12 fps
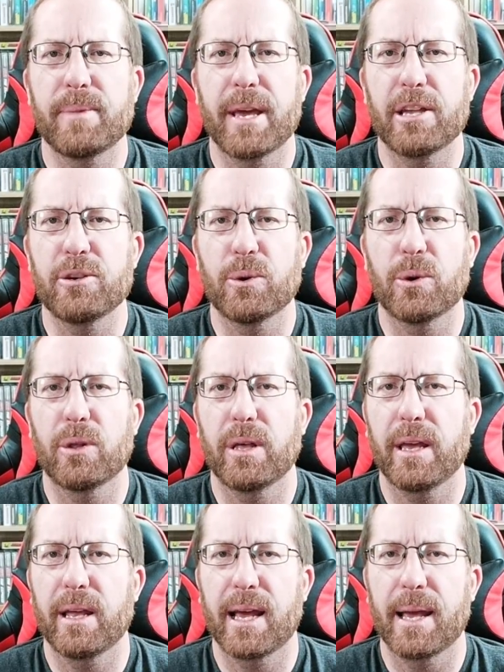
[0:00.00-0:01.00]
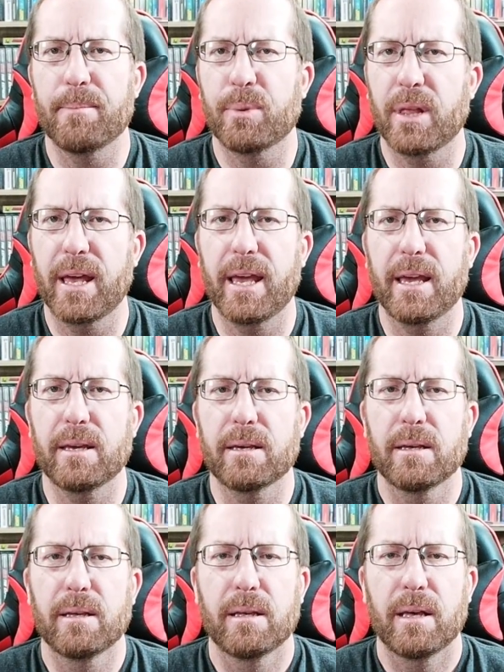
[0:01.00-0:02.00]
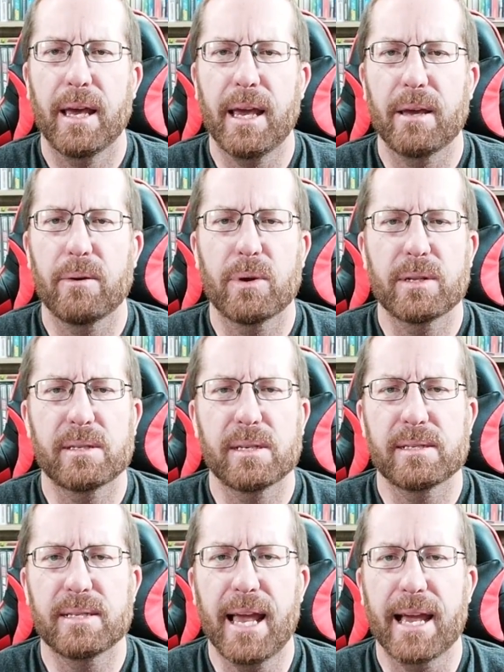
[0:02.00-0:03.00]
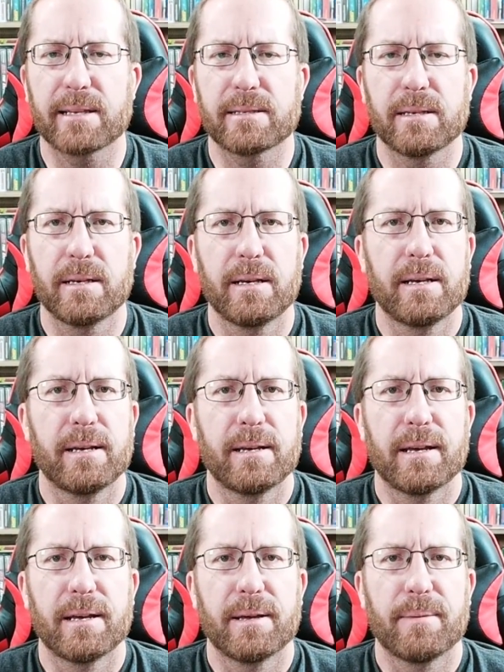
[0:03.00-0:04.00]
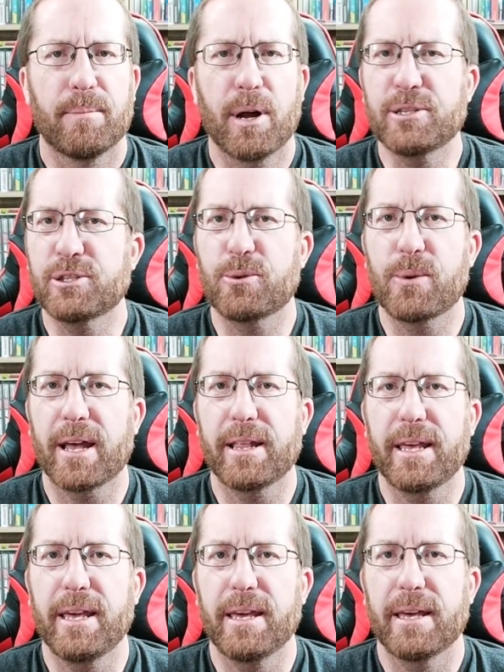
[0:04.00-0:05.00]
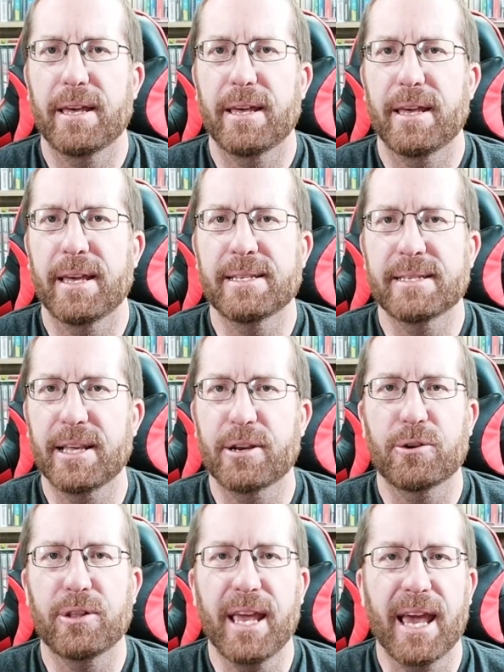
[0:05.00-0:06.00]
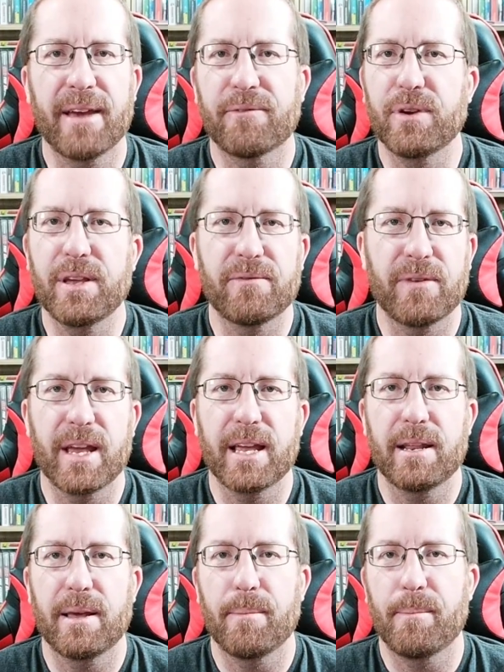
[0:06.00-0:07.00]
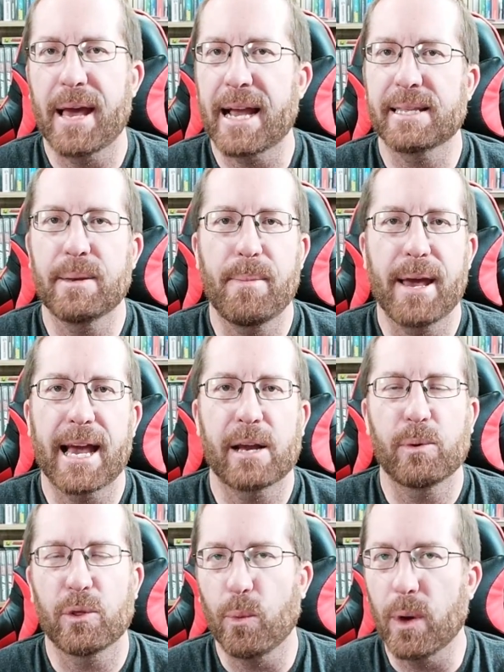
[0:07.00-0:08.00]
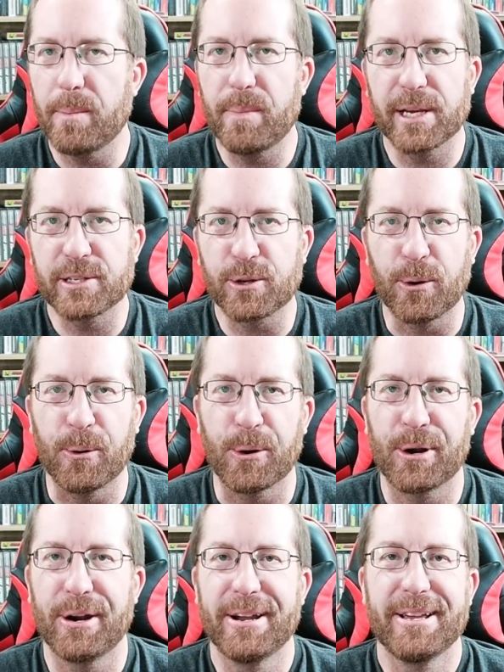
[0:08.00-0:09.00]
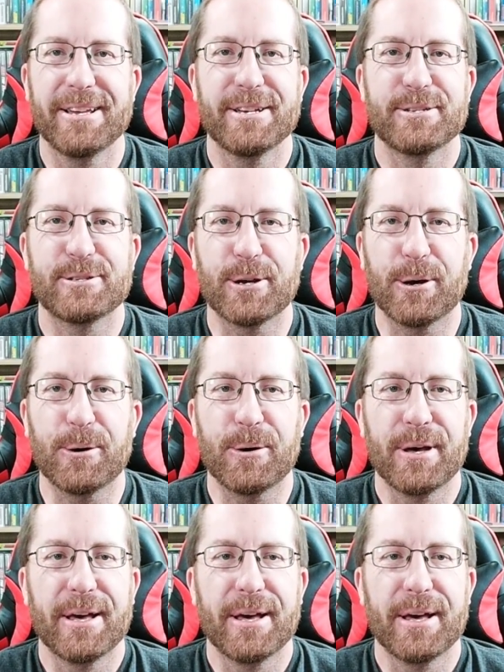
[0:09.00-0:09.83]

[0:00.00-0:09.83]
manual and I'm playing, hey, what's this next? Monster Rally is literally every event back to back with one big score. So